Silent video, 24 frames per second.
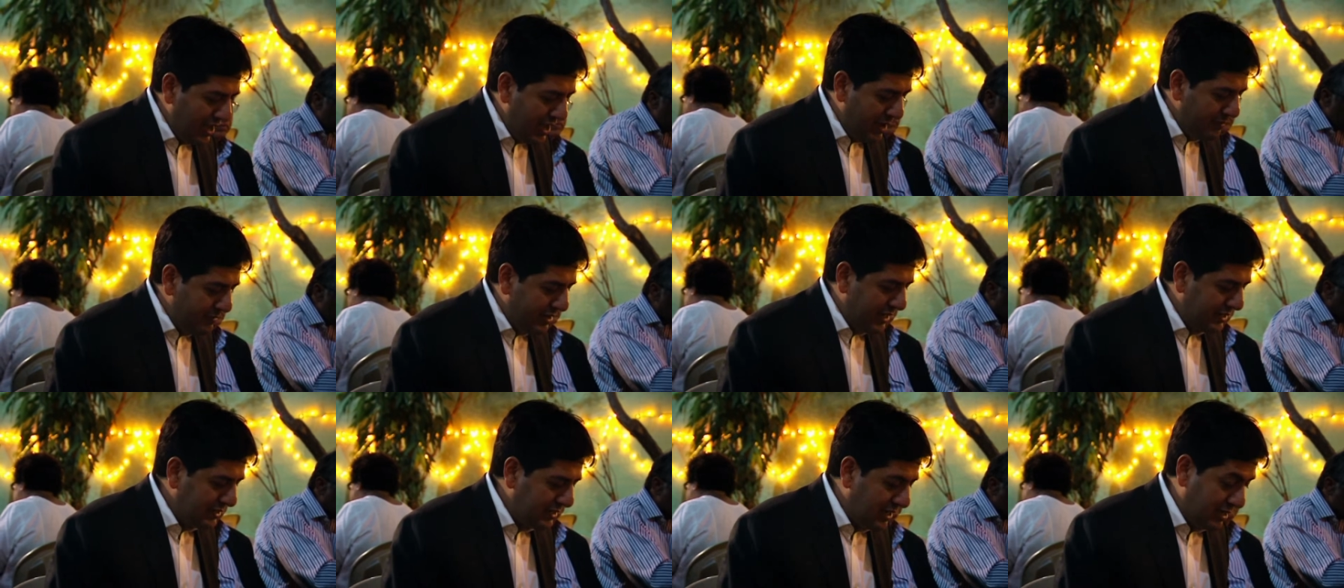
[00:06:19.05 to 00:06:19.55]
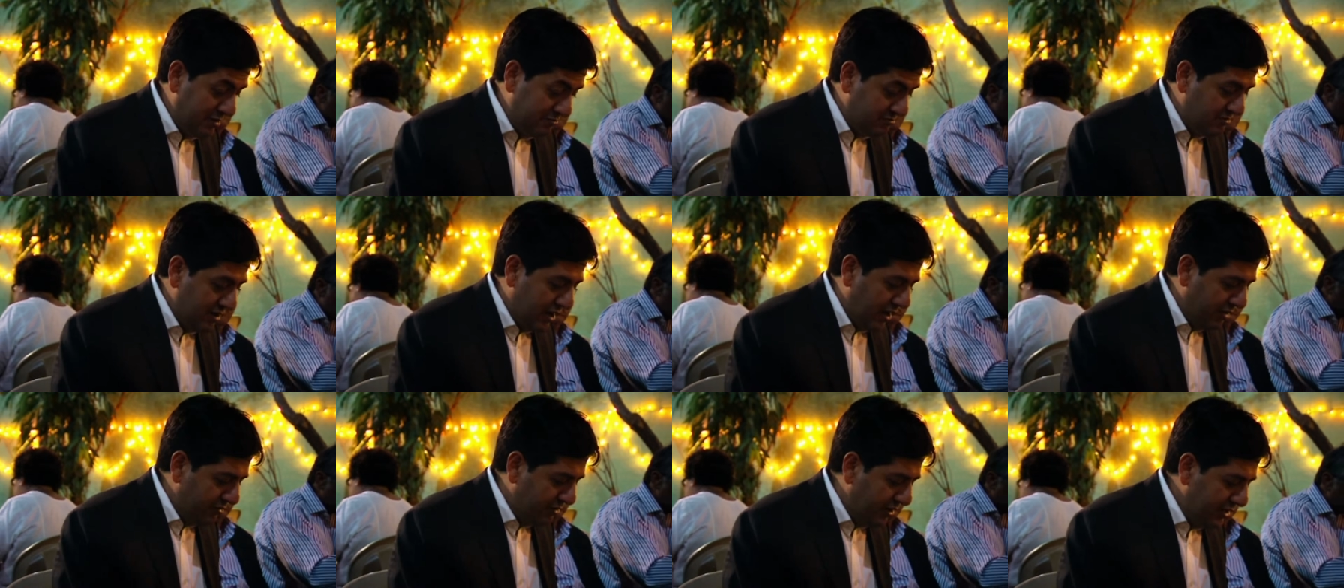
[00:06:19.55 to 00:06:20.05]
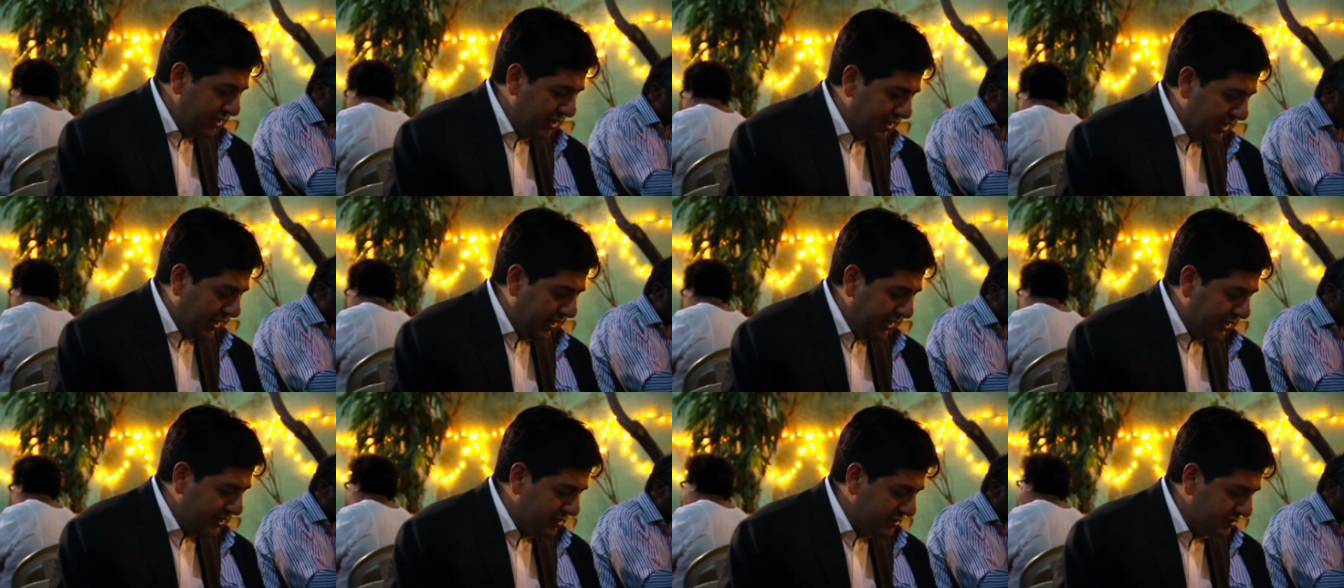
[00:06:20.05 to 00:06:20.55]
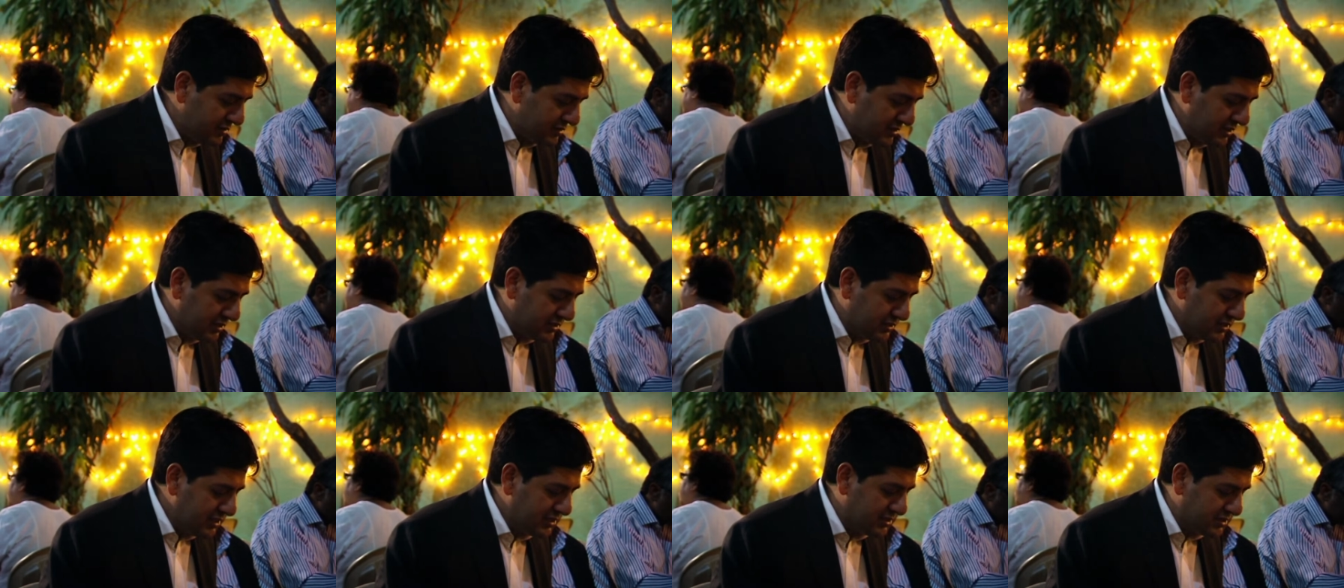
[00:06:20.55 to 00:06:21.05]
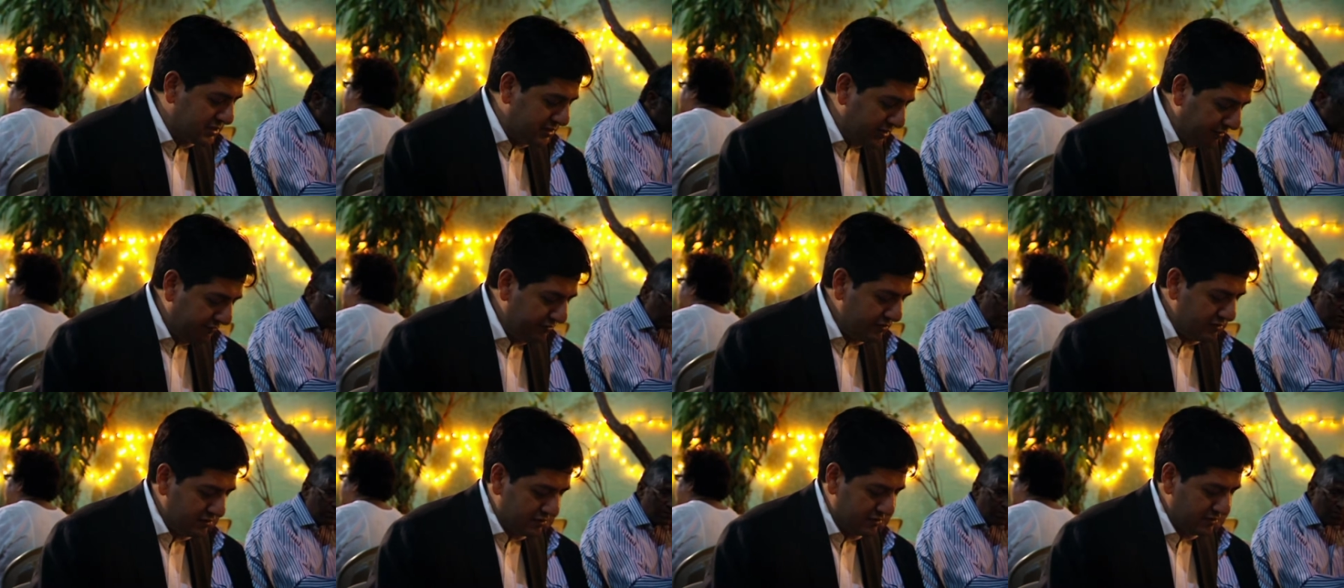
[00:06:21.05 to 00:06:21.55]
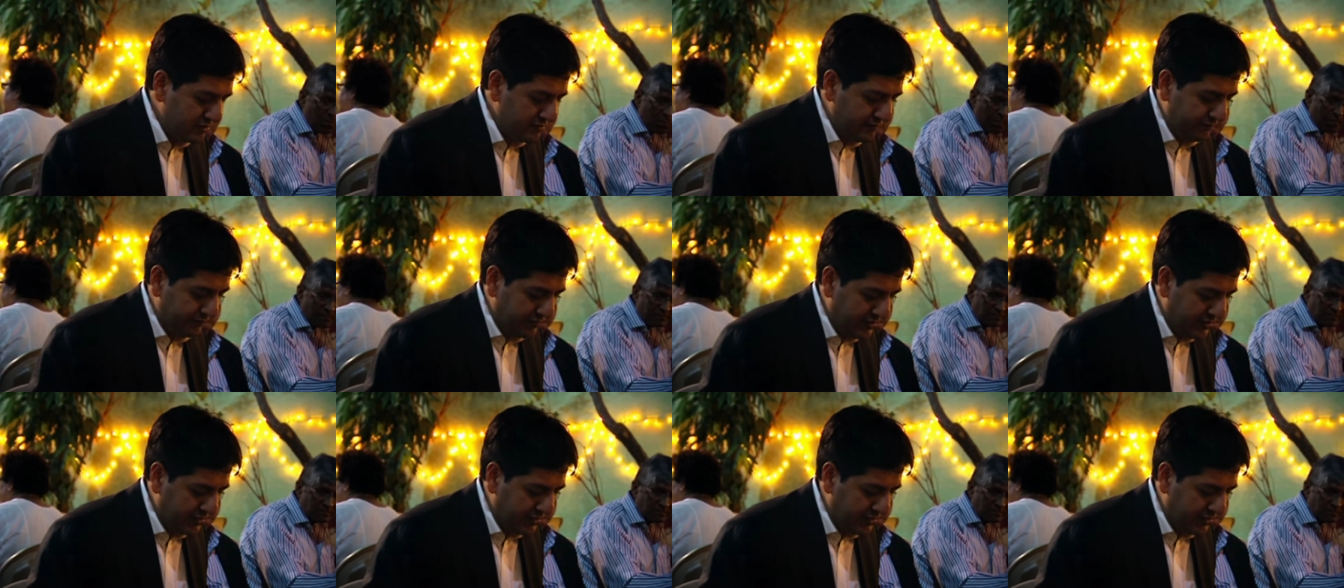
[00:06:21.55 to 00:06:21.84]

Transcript: Yeah, I mean, I, I, really like it. It's it's, it's different.